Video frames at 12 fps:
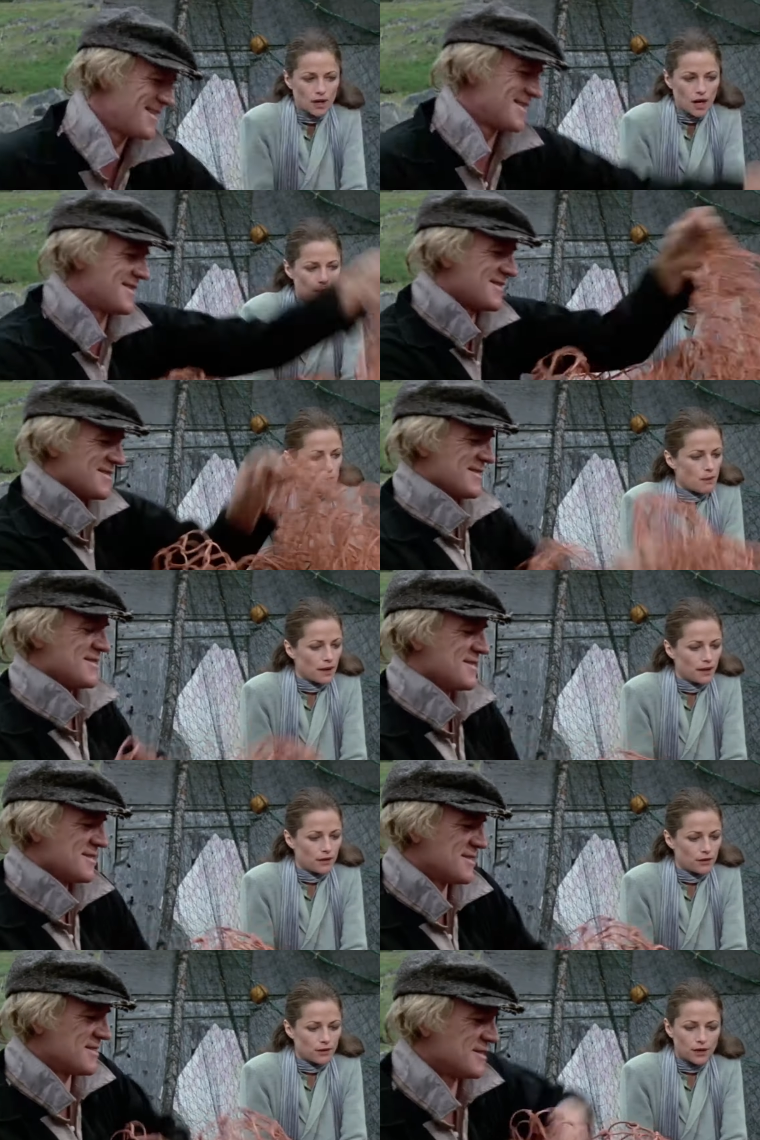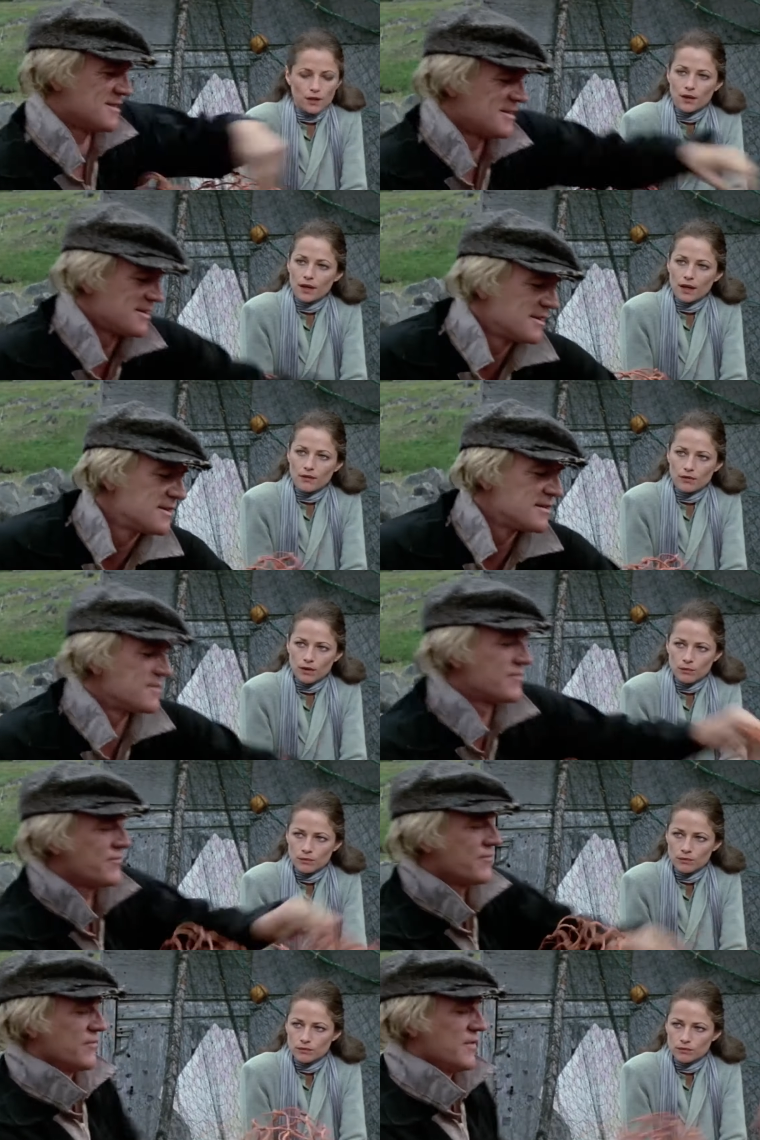Speaker 1: How much money do you think you're going to get for
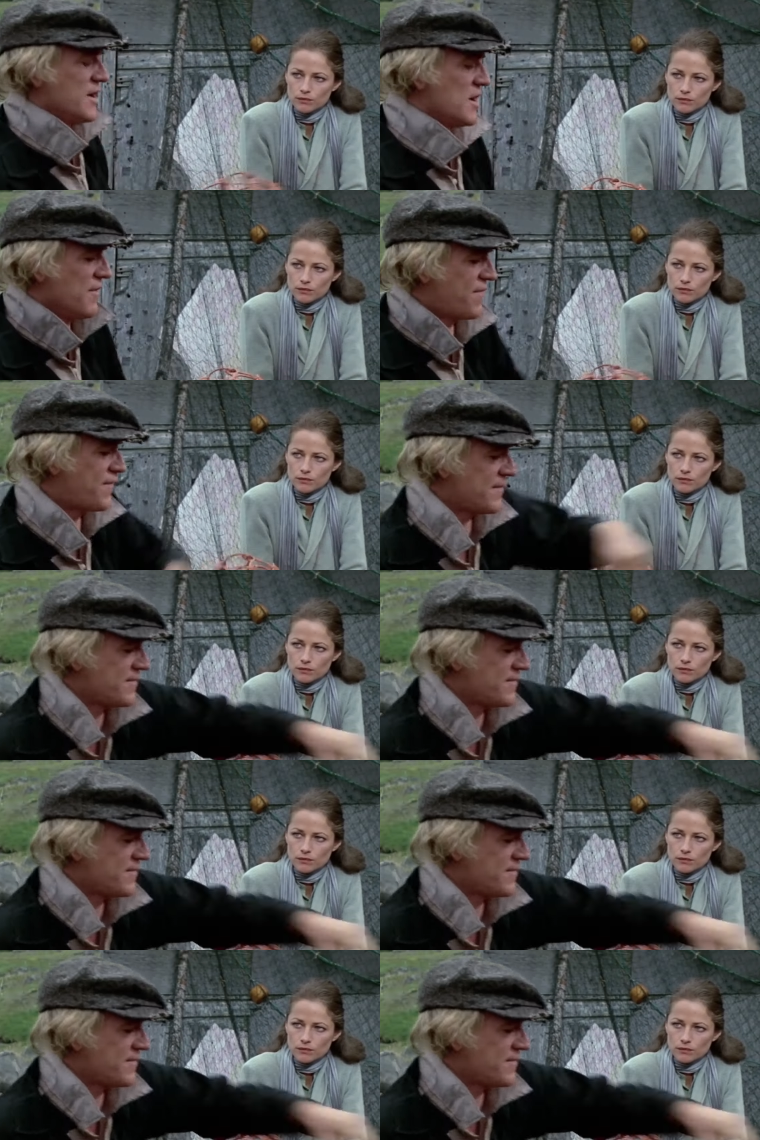him? Enough.